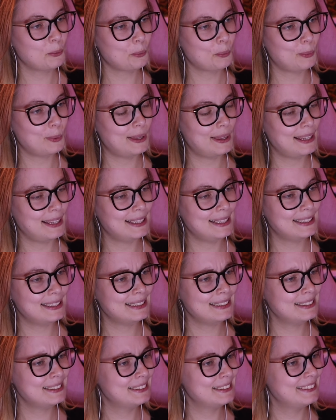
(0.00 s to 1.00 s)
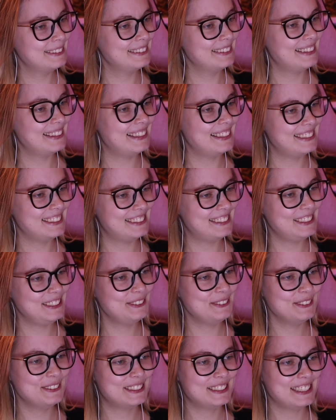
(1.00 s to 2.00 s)
within and she
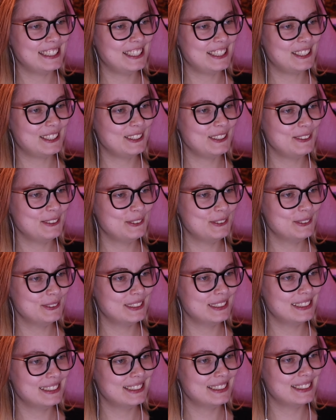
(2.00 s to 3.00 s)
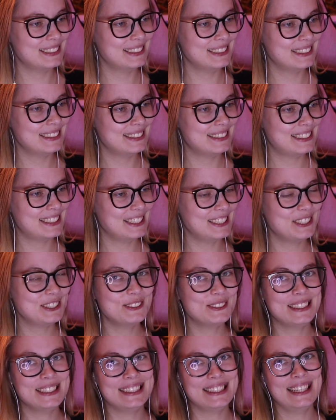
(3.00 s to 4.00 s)
will take you take
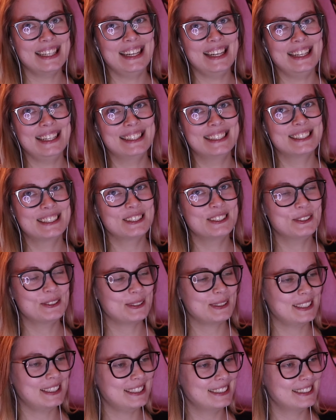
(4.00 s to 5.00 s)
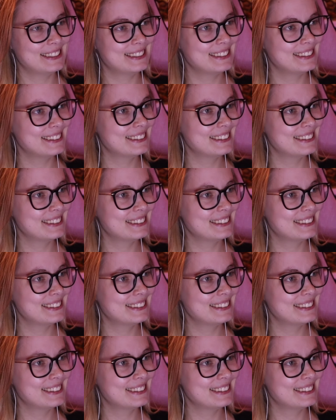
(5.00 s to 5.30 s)
you in hand. Okay.